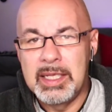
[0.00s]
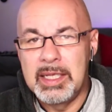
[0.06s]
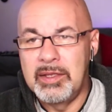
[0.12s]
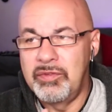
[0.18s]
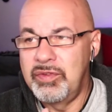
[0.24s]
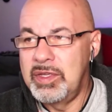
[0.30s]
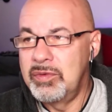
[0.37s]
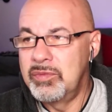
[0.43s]

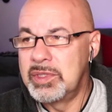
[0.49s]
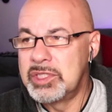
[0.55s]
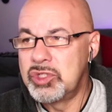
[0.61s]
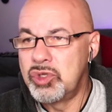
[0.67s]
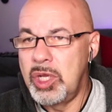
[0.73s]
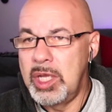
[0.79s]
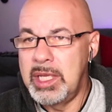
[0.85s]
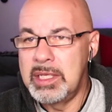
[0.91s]
if he
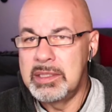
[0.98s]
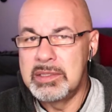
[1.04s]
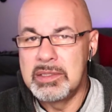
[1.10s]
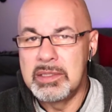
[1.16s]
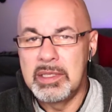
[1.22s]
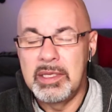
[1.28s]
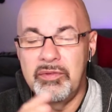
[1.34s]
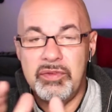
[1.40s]

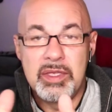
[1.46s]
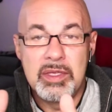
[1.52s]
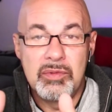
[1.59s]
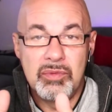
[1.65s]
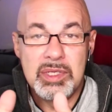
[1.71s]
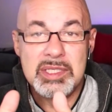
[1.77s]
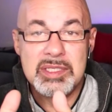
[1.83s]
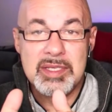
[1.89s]

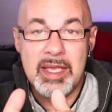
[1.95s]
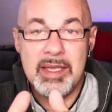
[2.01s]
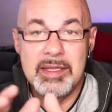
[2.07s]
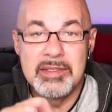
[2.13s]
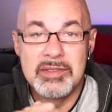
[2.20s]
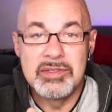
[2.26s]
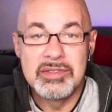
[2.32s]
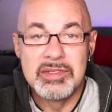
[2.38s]

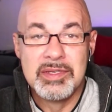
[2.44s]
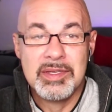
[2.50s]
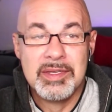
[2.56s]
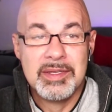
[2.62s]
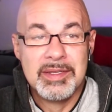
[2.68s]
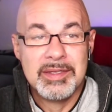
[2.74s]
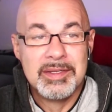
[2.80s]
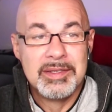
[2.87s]
retains
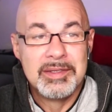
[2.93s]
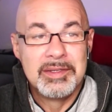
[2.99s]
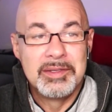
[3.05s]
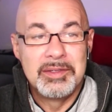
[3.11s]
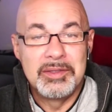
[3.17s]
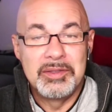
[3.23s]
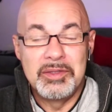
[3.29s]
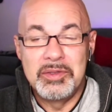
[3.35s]

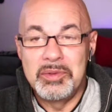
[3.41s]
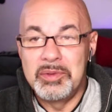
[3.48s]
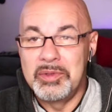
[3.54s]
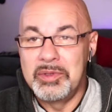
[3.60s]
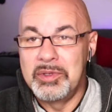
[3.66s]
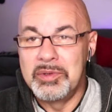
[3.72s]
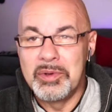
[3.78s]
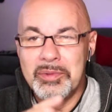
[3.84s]

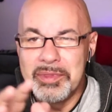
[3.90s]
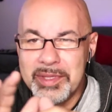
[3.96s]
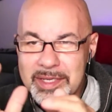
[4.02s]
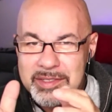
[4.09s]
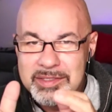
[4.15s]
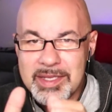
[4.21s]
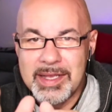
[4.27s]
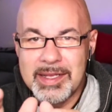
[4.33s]
you know the
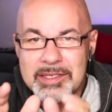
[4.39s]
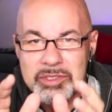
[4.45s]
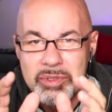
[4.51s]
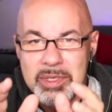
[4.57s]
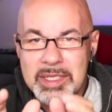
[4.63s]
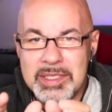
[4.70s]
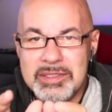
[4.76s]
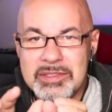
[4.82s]
exact
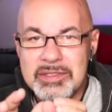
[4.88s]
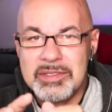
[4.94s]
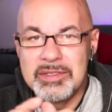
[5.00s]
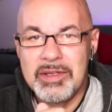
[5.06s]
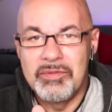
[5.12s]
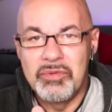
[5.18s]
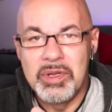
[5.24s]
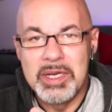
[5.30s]
traits
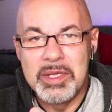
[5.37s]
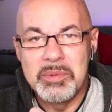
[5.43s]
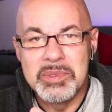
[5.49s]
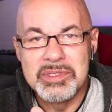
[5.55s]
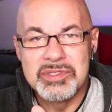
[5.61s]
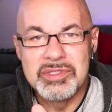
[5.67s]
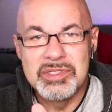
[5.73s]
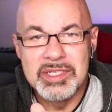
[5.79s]
of when he
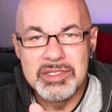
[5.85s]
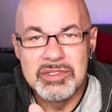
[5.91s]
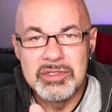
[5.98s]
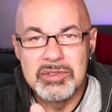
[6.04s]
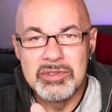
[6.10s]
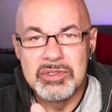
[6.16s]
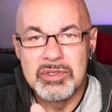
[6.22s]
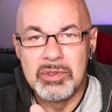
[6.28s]
was 6
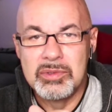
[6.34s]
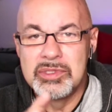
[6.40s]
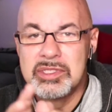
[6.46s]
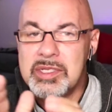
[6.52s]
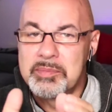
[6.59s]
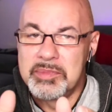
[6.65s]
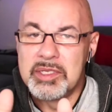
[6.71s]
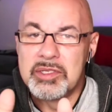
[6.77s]
years old,
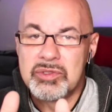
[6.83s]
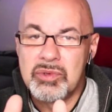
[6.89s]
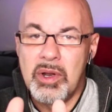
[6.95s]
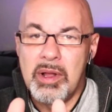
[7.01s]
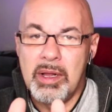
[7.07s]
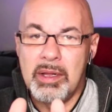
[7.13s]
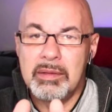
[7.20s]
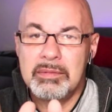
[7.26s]
something's
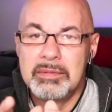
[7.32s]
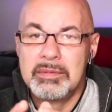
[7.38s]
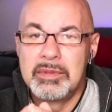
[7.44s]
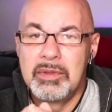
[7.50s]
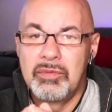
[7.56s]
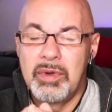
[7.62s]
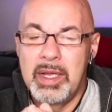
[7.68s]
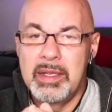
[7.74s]
wrong,
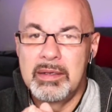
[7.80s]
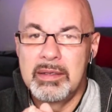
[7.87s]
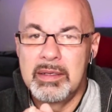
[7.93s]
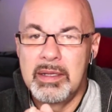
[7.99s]
right?